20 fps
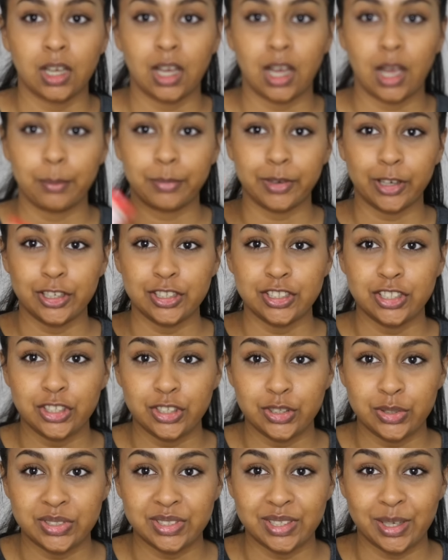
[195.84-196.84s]
I'm going to
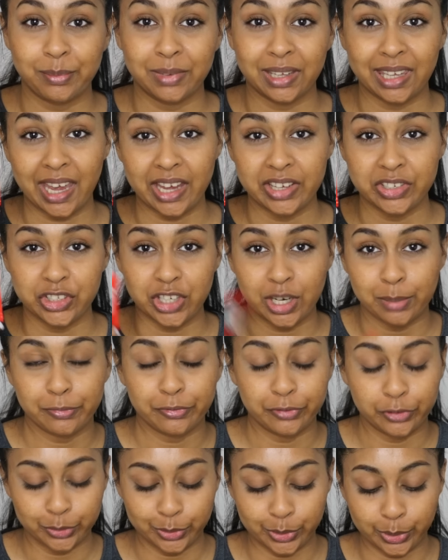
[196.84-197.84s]
use some ketchup
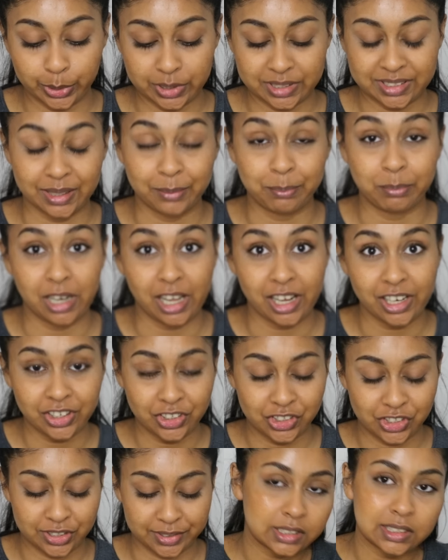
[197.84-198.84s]
for some
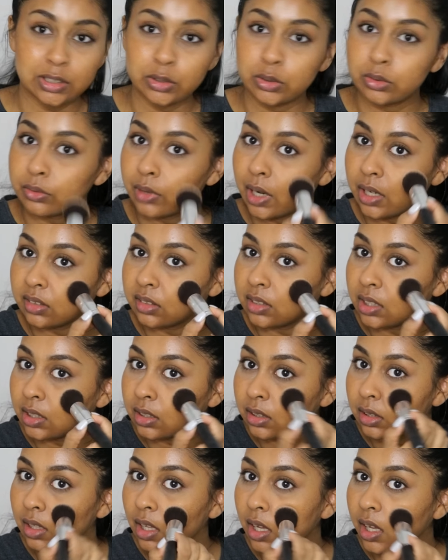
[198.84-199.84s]
blush. This little red
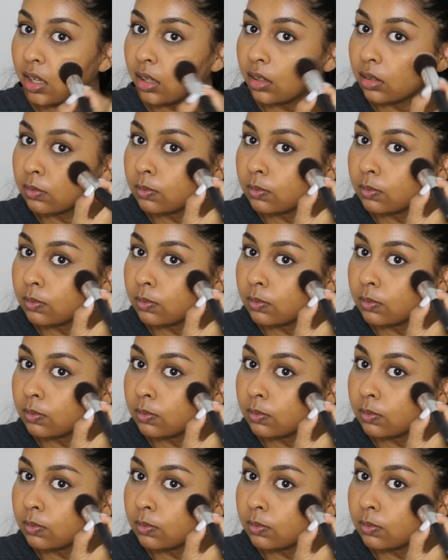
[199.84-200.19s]
tint there.